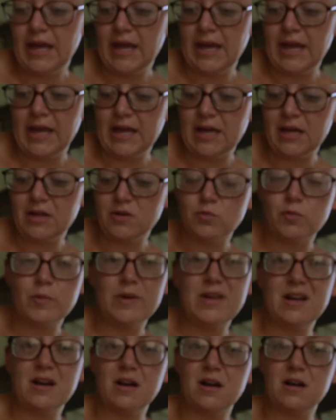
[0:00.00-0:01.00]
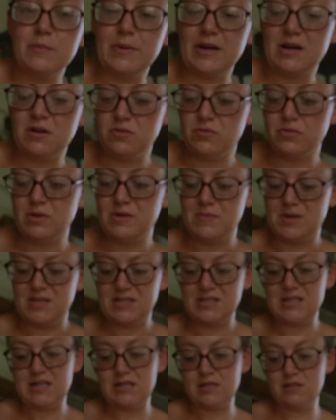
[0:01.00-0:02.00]
And we are about 3
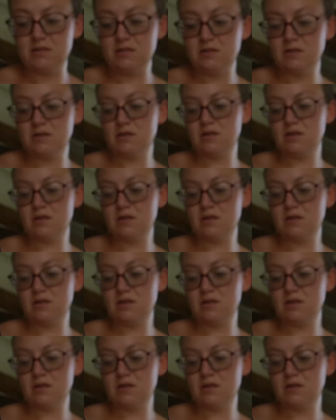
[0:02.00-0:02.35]
months in.